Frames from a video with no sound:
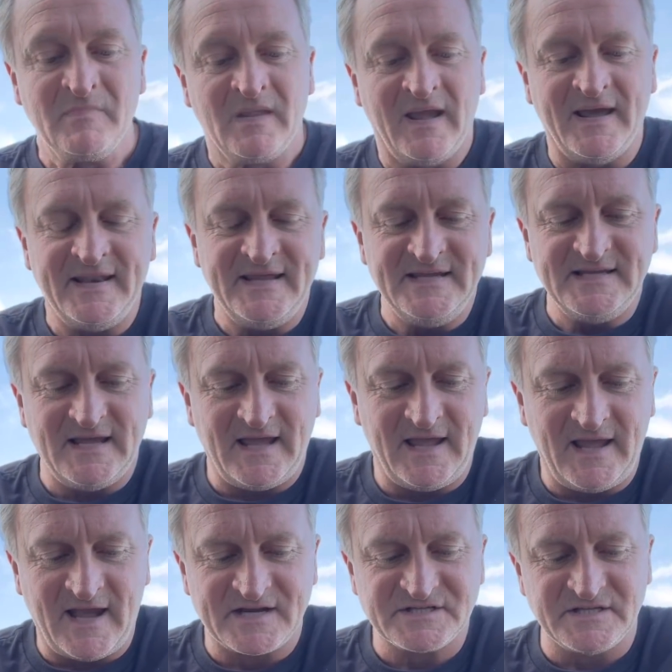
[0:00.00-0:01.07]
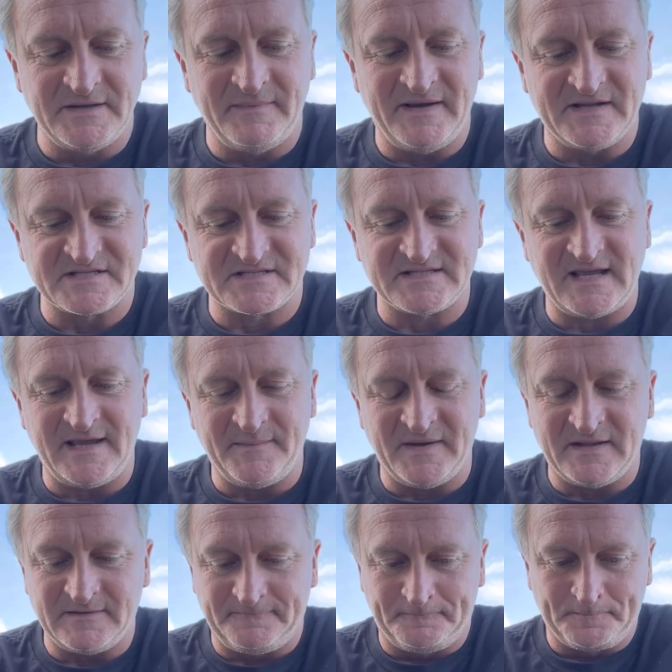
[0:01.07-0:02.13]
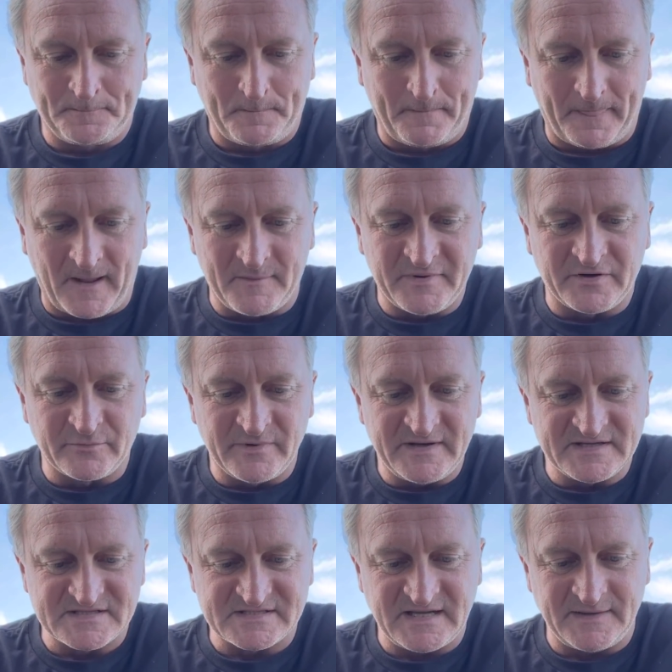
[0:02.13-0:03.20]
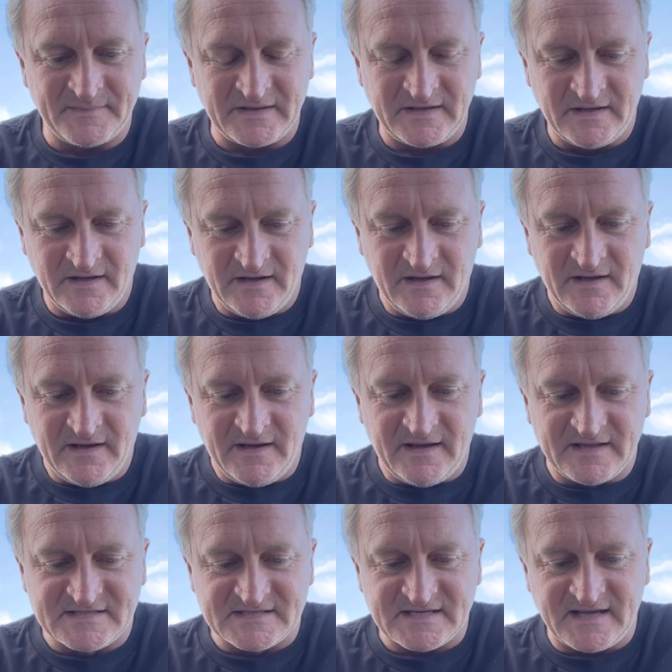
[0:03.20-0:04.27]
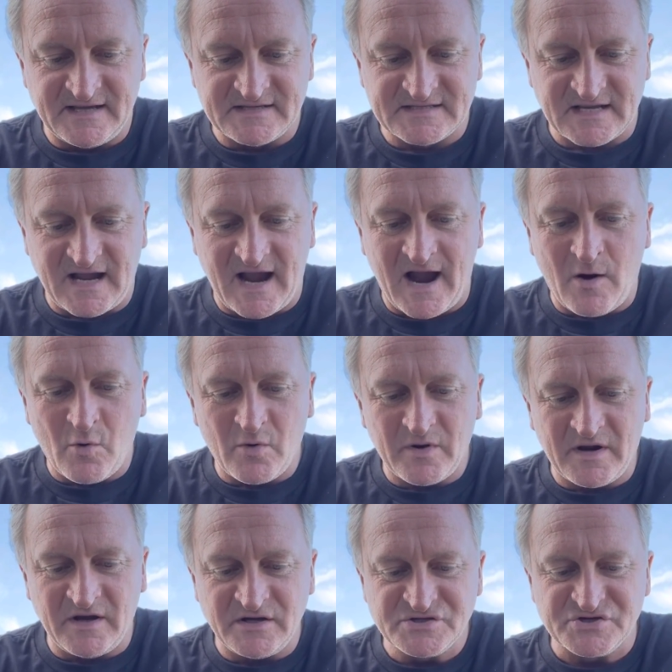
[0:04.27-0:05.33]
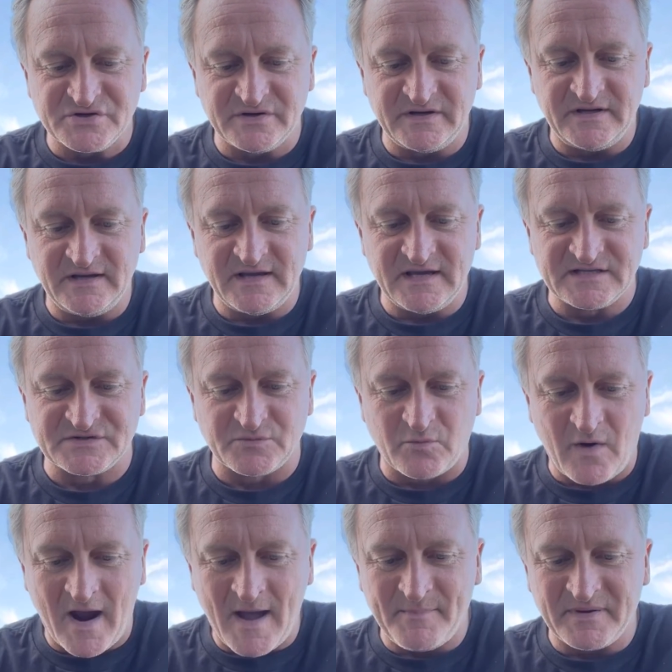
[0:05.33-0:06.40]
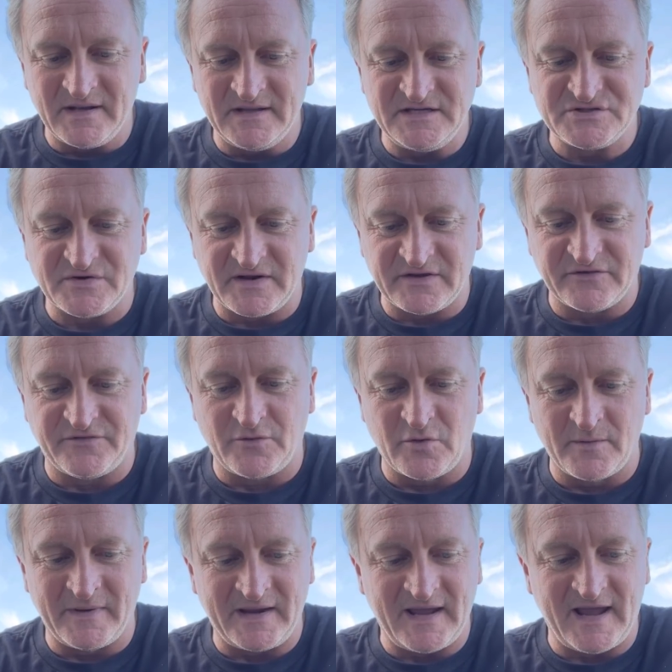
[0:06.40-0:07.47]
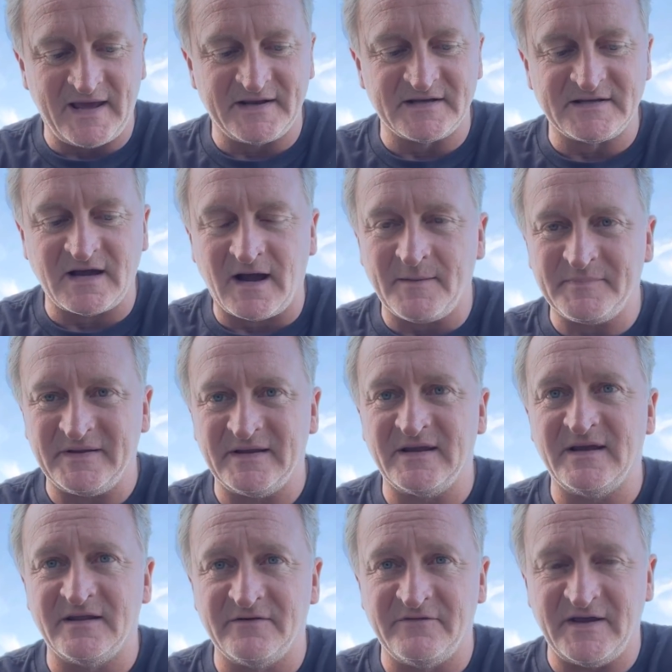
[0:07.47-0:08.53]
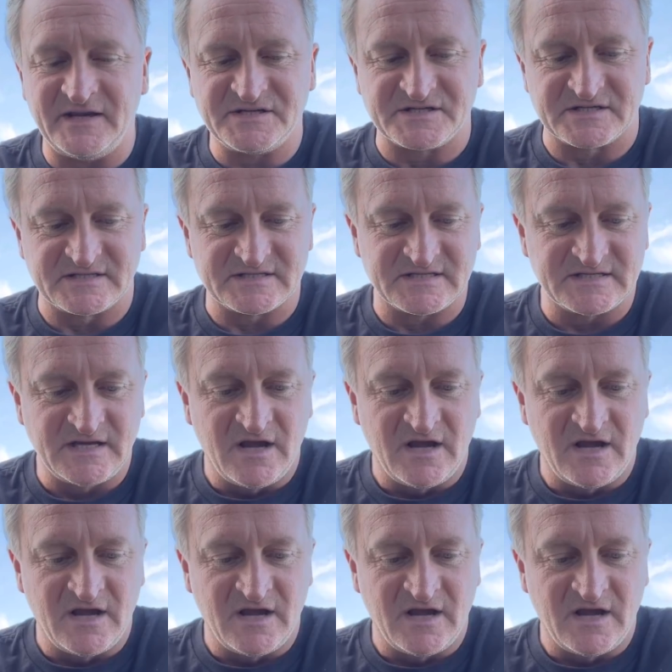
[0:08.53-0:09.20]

And he actually made a statement. I'm going to read his statement. It says, "Our country is rapidly transforming and adopting innovations.